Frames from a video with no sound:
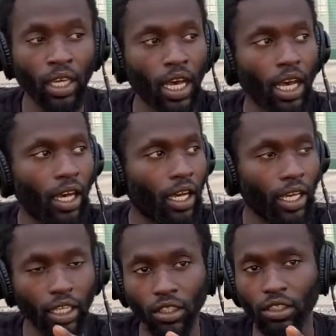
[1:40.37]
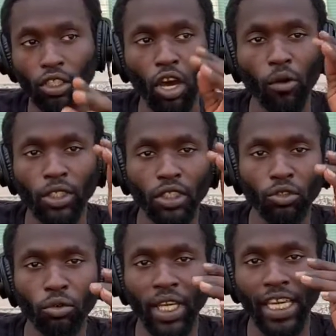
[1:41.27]
is to go
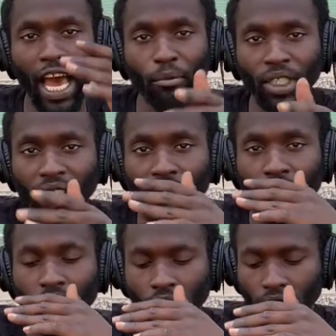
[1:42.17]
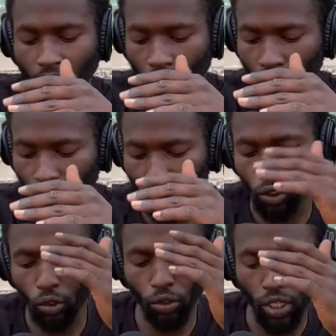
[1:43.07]
into the comment sections of
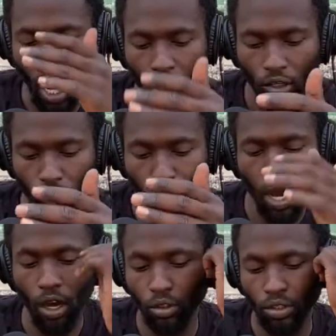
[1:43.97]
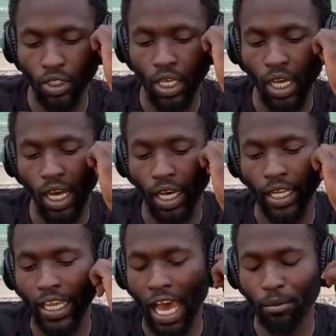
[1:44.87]
news article posts,
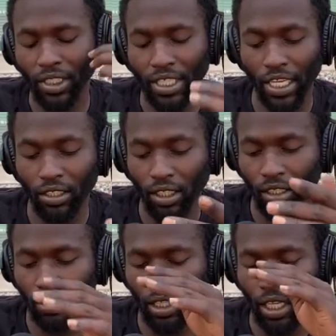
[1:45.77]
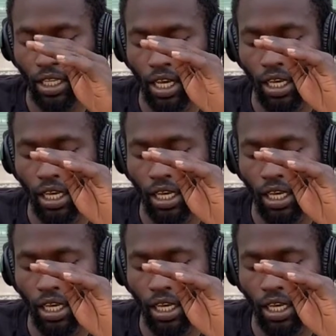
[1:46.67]
the comment sections in